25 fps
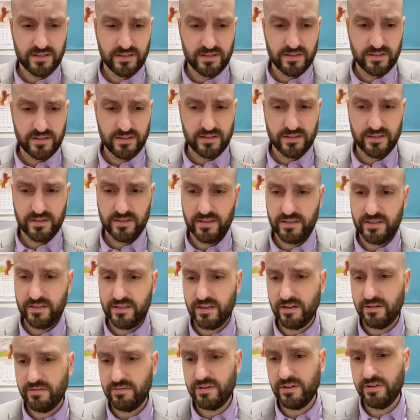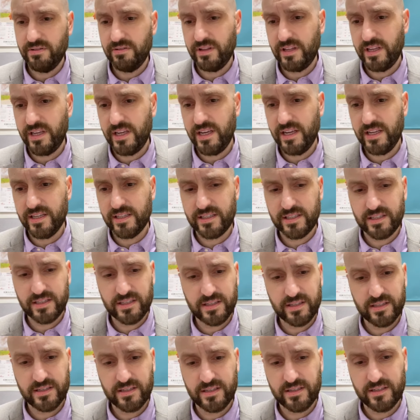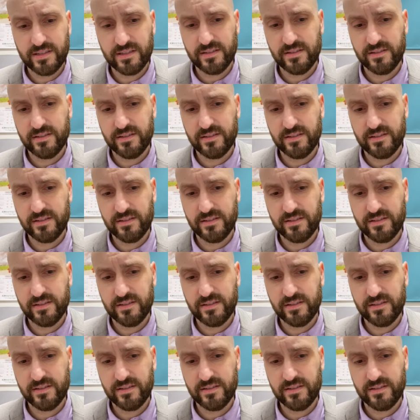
I don't know this.